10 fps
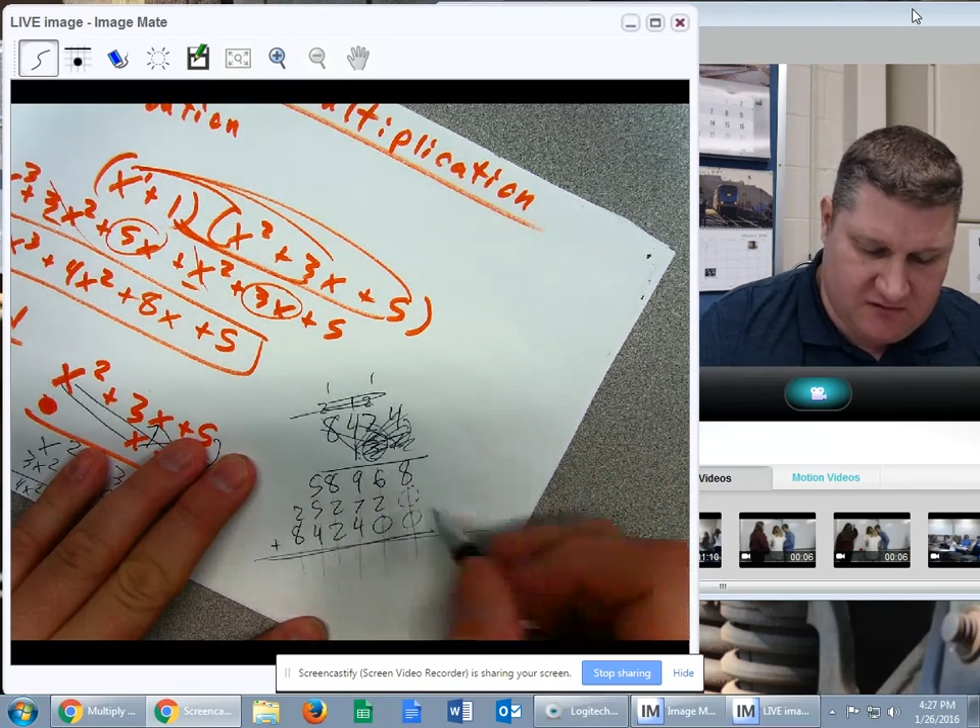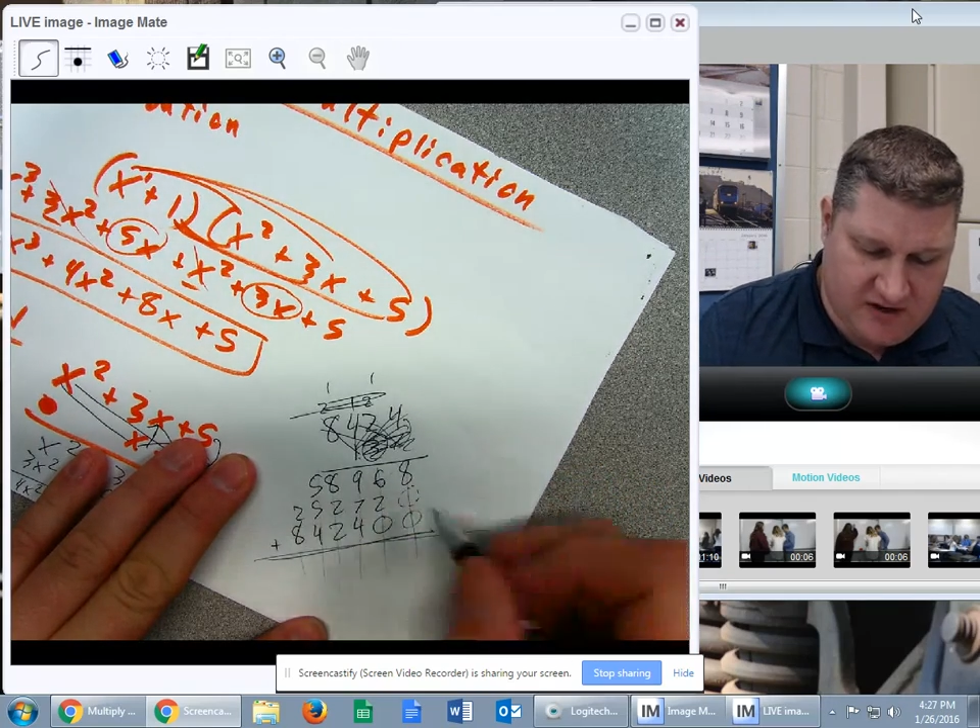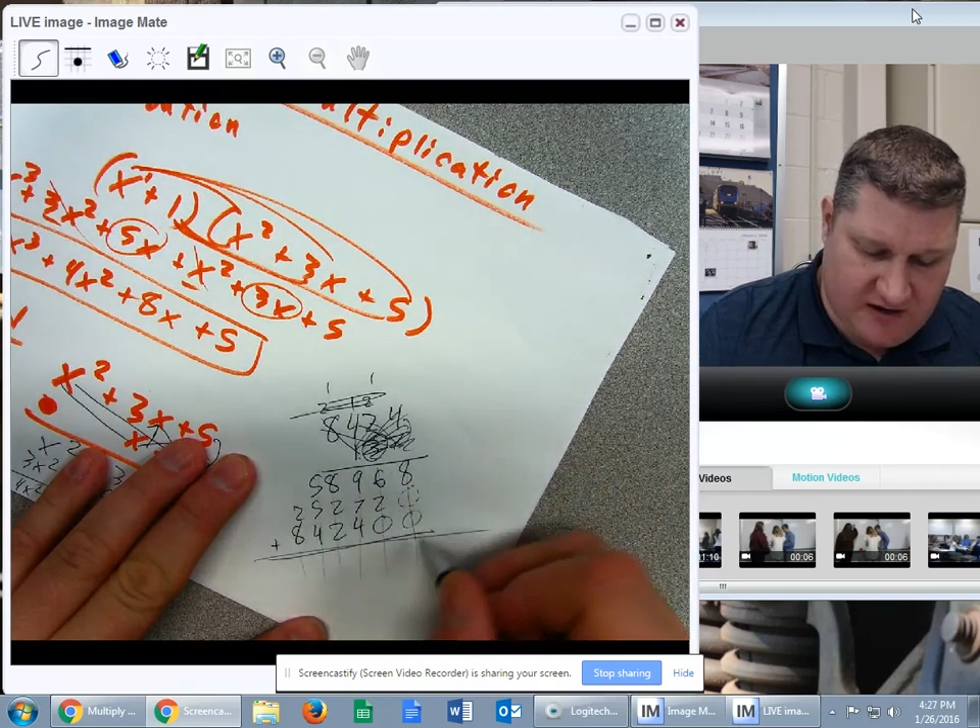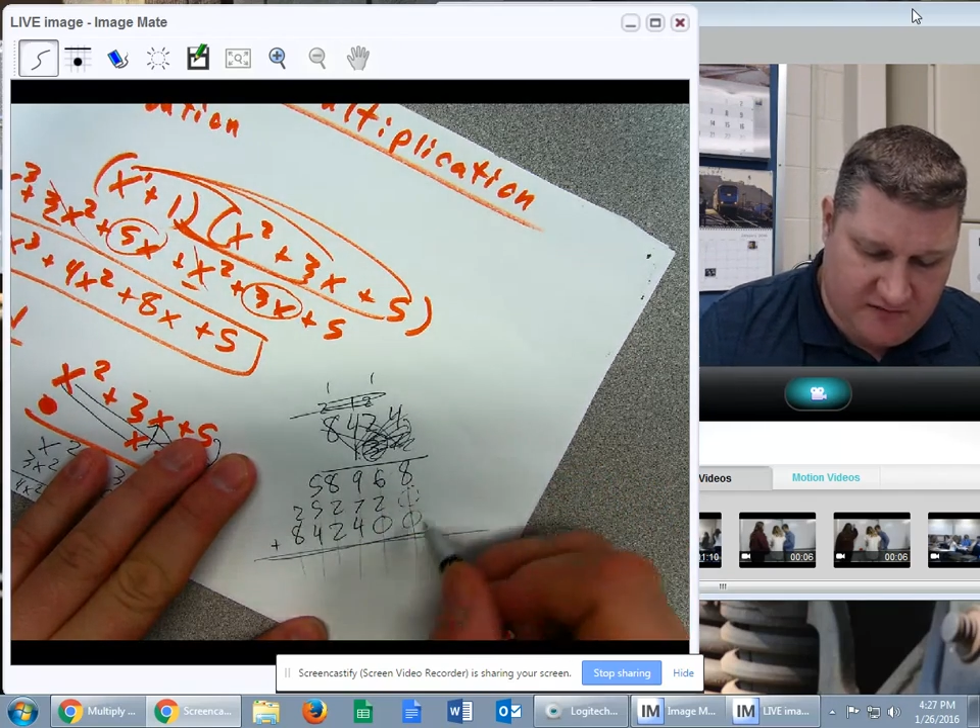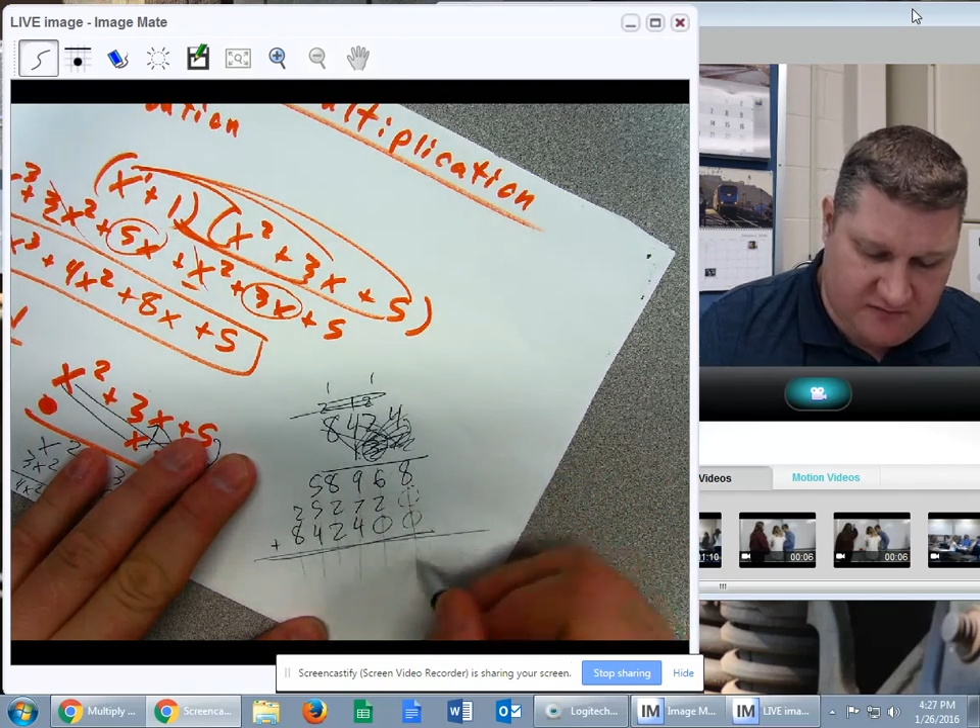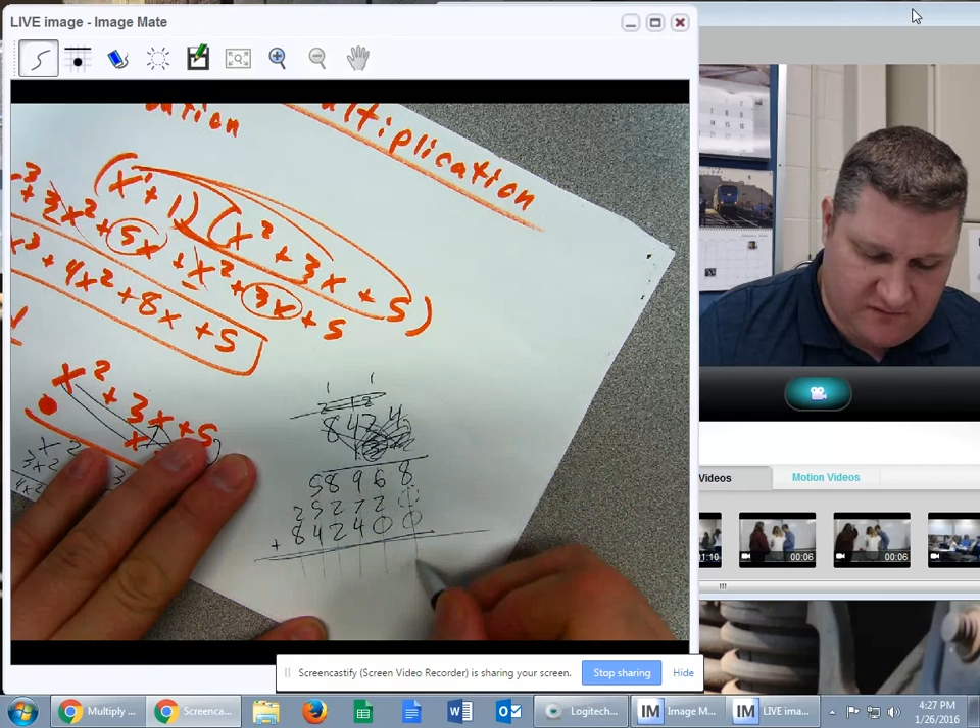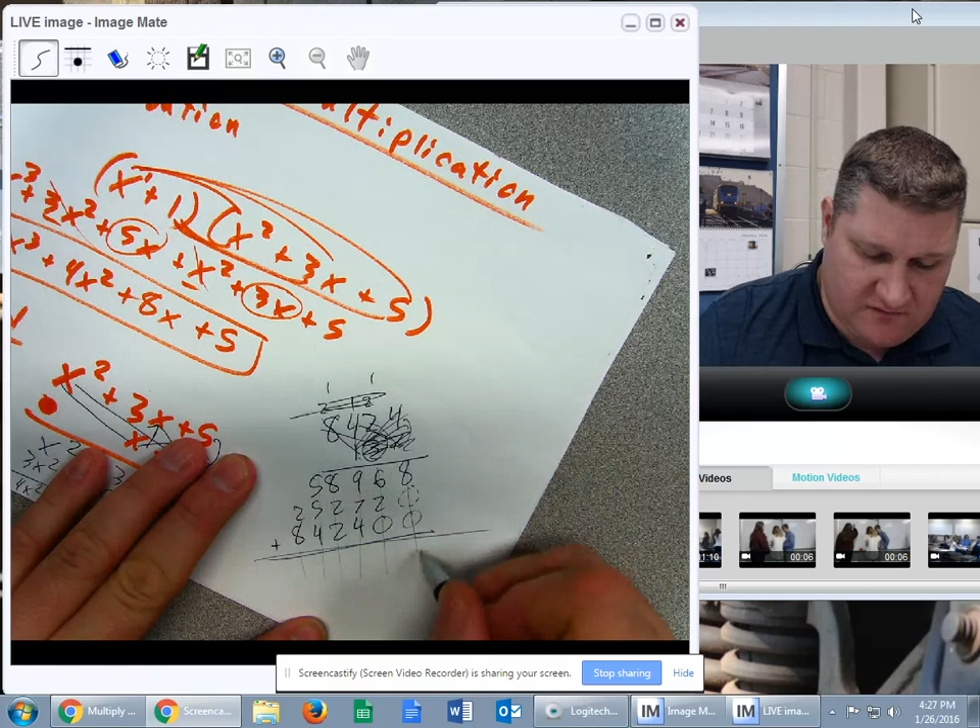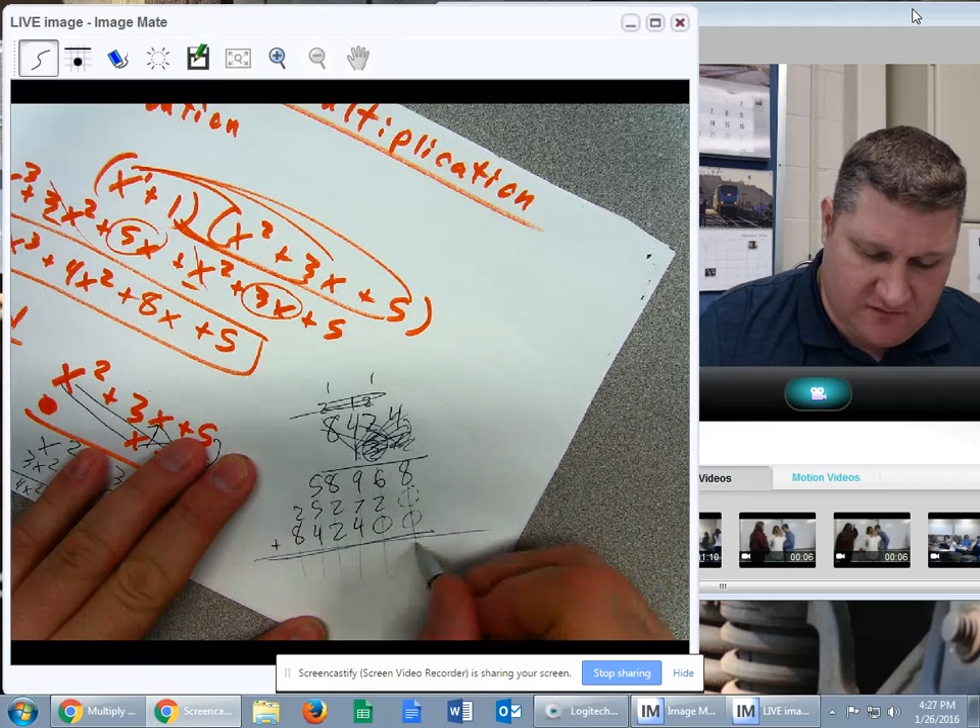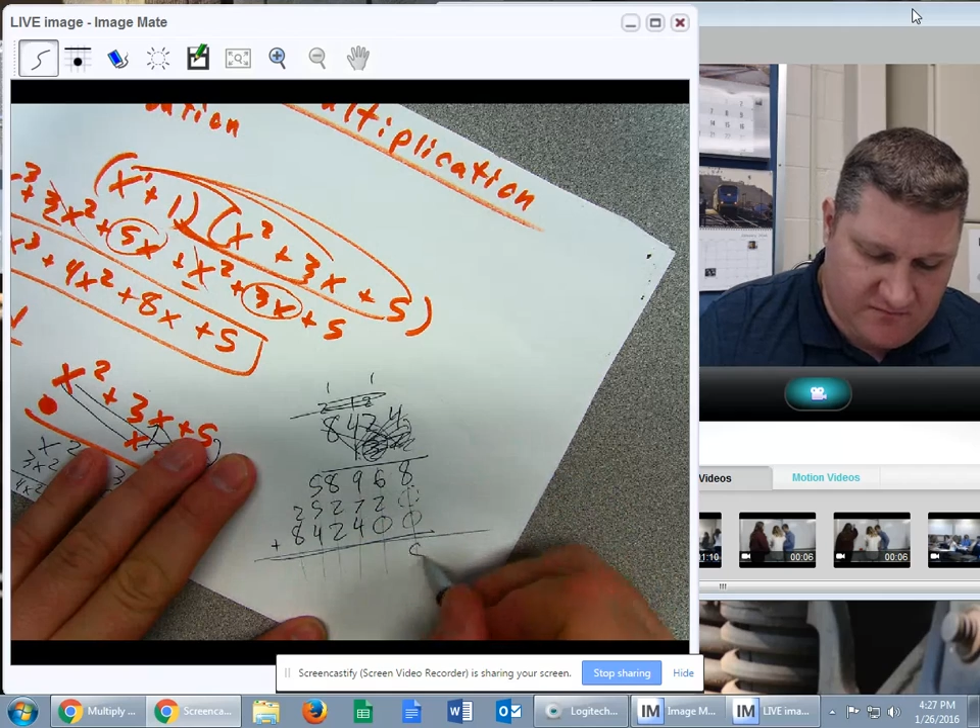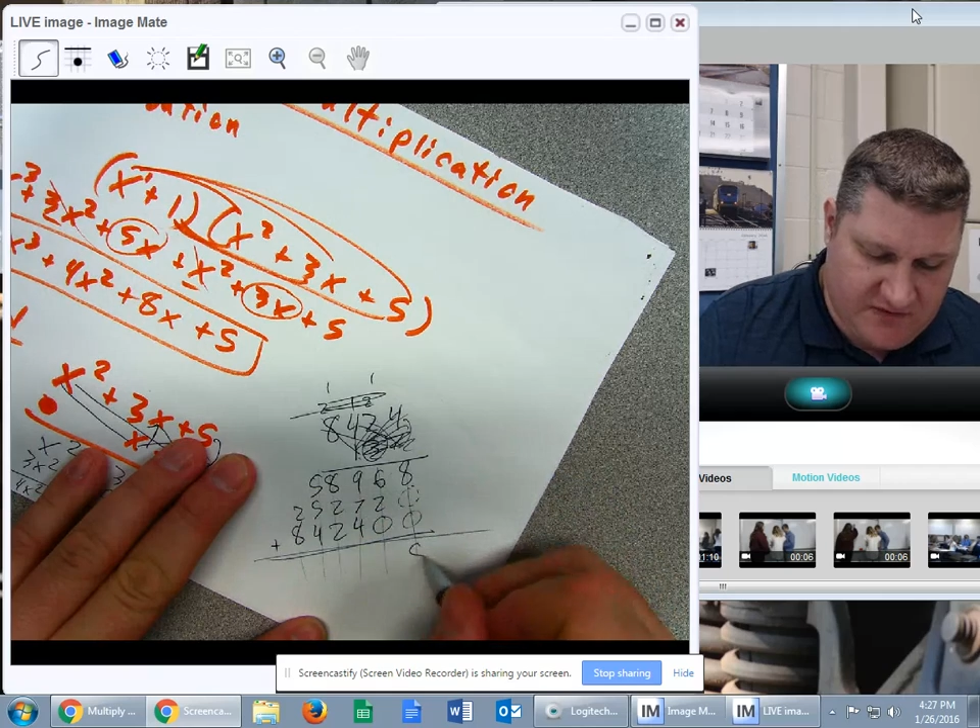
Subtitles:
100,000s.